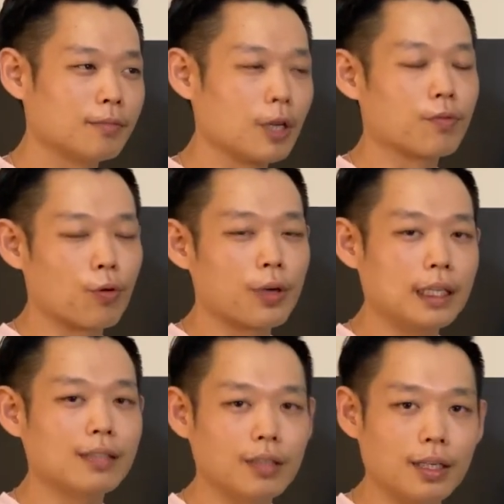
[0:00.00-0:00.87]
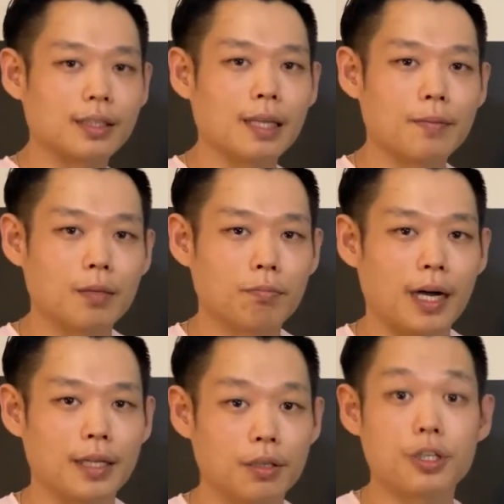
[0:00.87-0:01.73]
therefore easily accepted
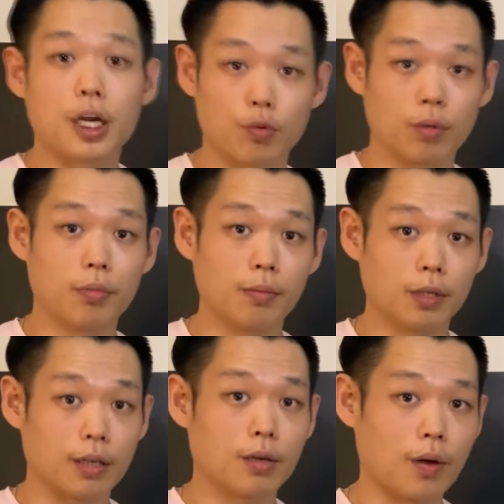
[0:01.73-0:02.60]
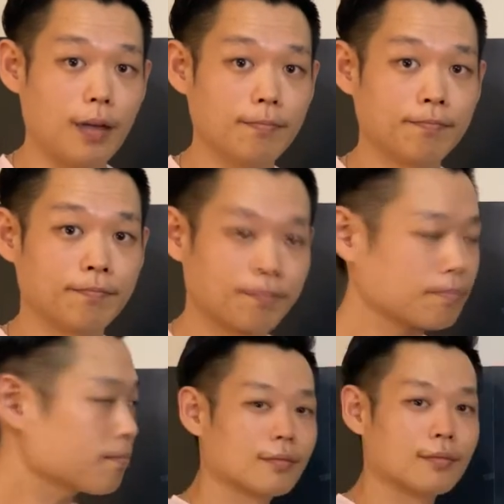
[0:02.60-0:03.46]
by the general public, okay?
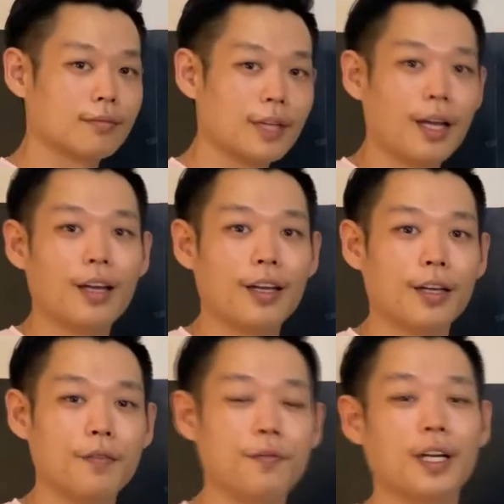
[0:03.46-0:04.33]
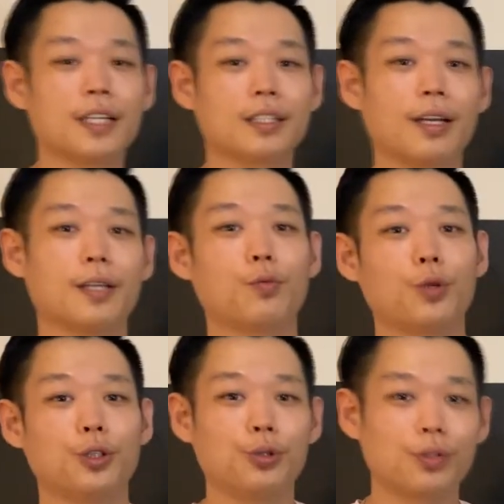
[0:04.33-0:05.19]
If you guys liked
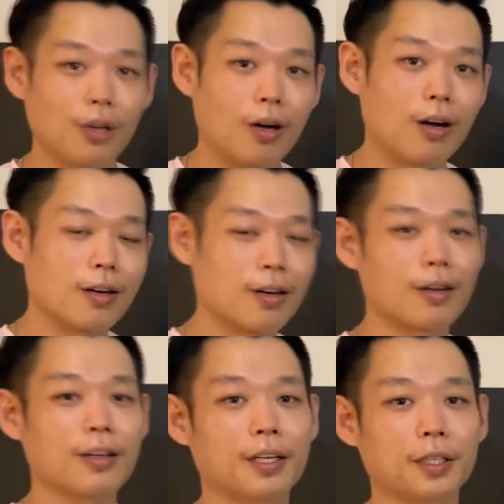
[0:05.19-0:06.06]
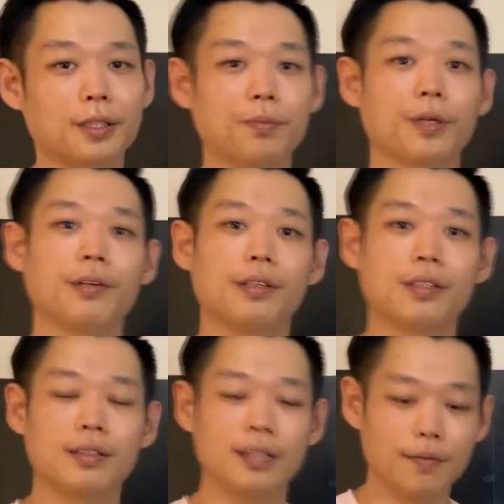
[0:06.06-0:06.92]
what you saw, heard, and
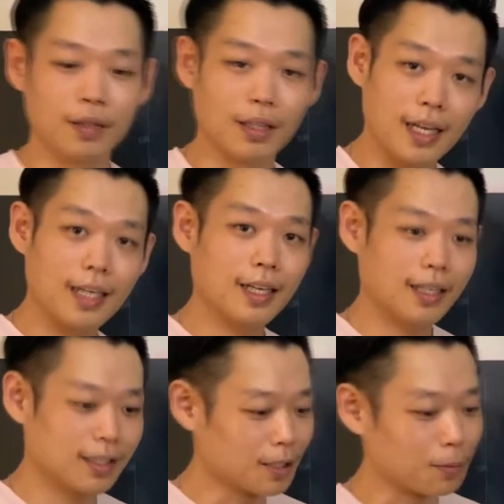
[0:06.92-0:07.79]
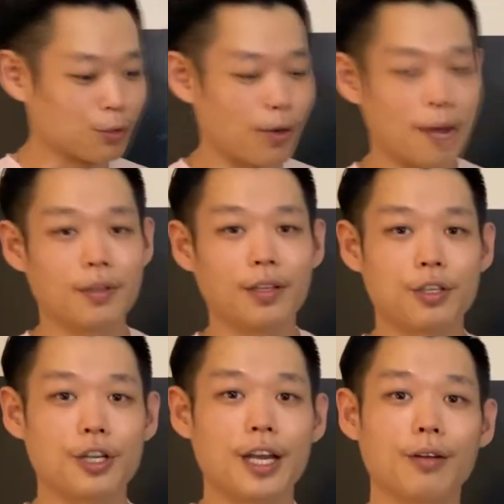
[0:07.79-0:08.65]
experienced, leave a like, subscribe to the
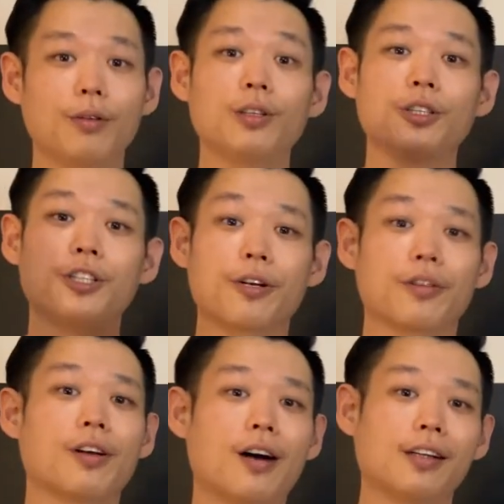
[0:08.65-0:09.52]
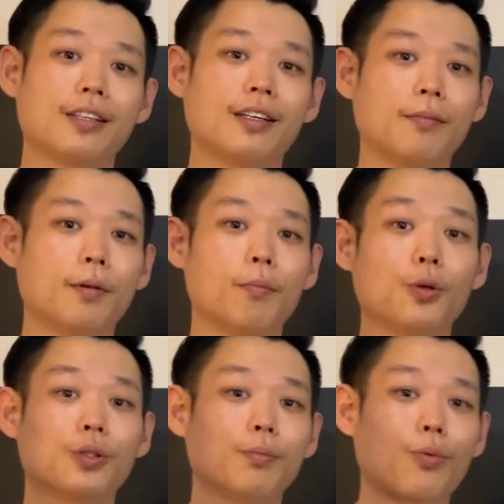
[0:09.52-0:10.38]
channel, share the content, but
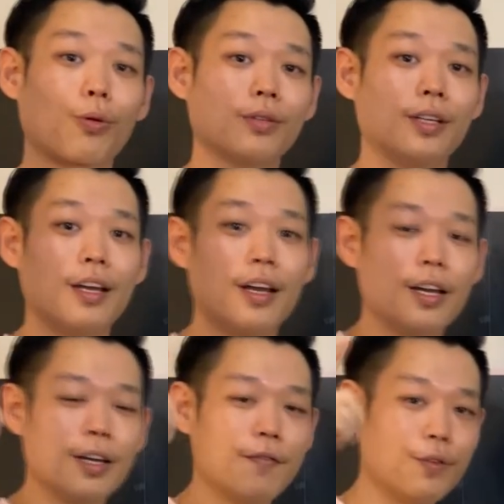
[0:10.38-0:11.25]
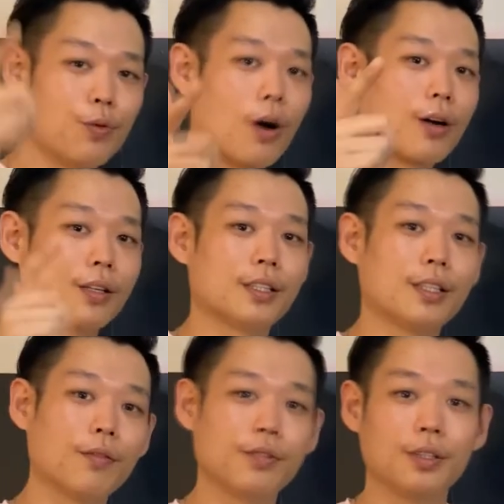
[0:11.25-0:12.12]
most importantly, if you are a
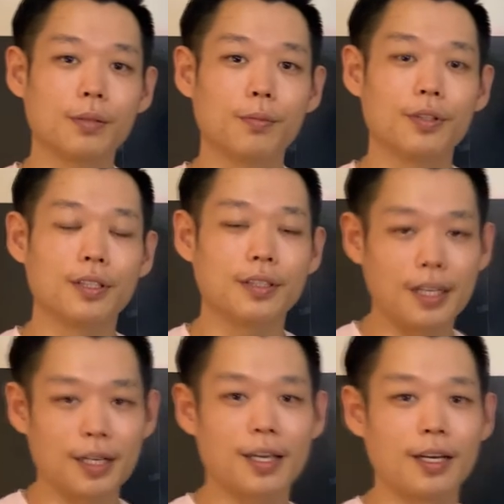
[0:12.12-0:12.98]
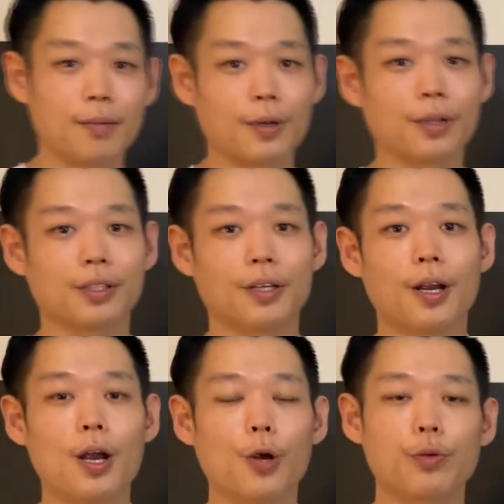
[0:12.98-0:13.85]
self-disciplined and dedicated person,
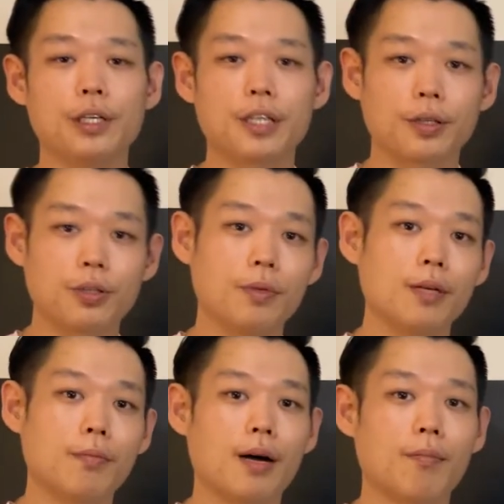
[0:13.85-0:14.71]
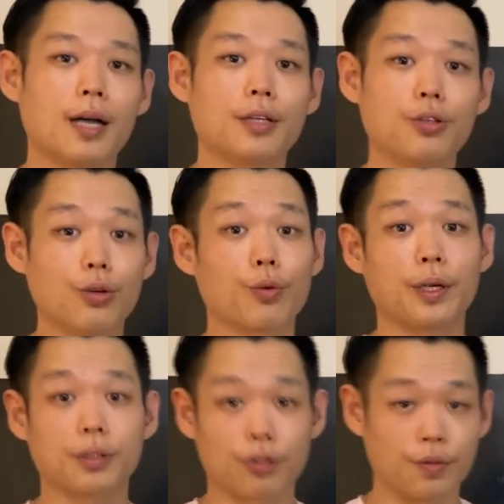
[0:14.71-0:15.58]
reach out to me about my
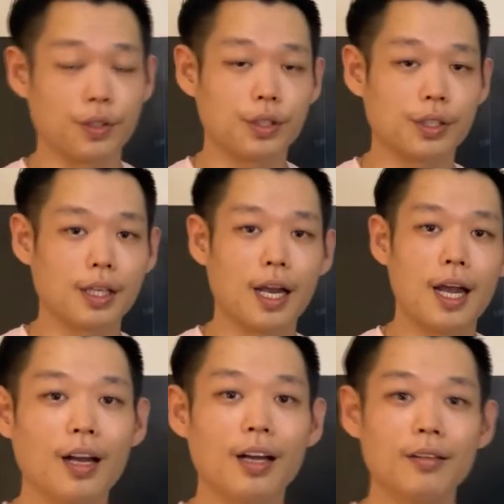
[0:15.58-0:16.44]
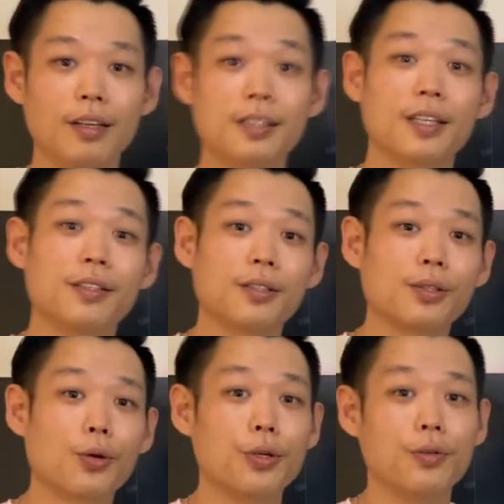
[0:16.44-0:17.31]
tutoring services. Let's get the
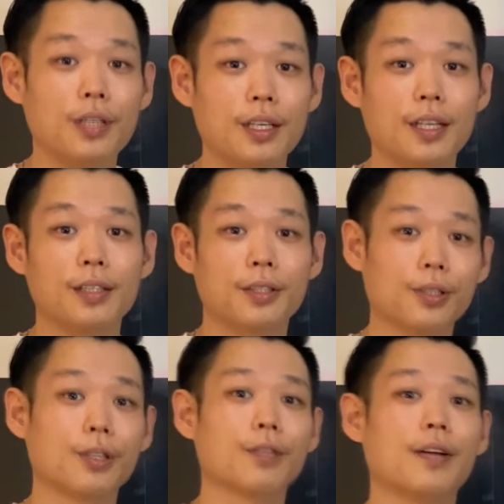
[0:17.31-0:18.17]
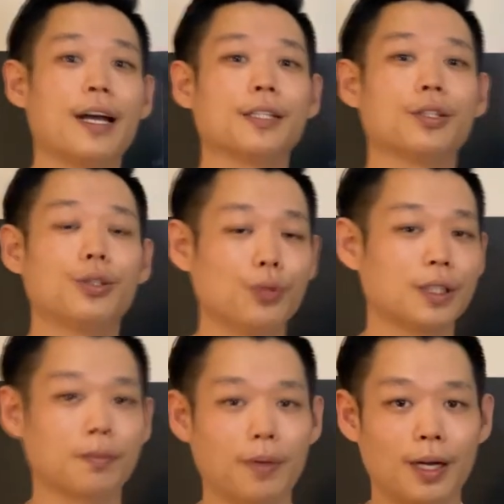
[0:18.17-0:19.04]
score you need and deserve as soon
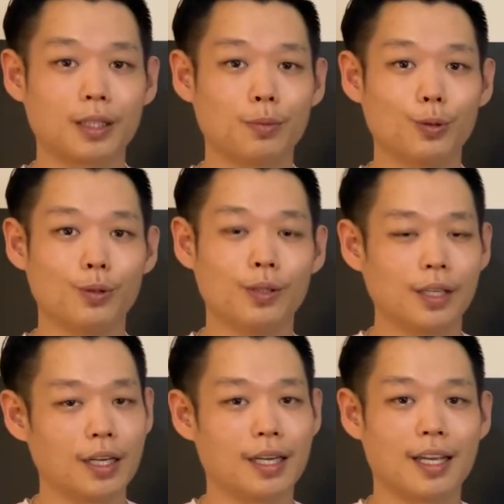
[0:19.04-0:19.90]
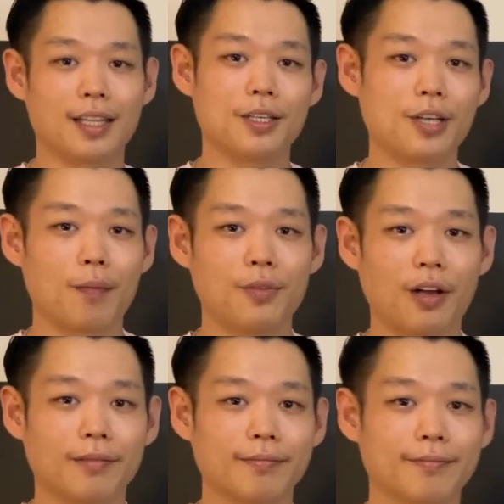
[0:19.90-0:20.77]
as possible and get the job
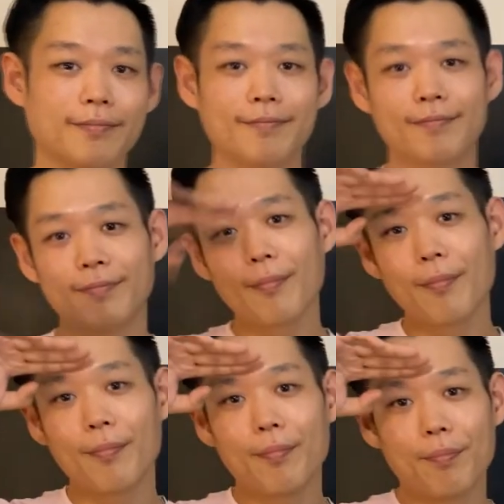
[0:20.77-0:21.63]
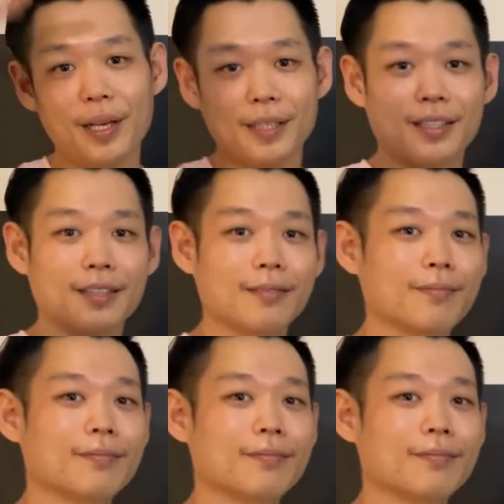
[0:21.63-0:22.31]
done. Peace.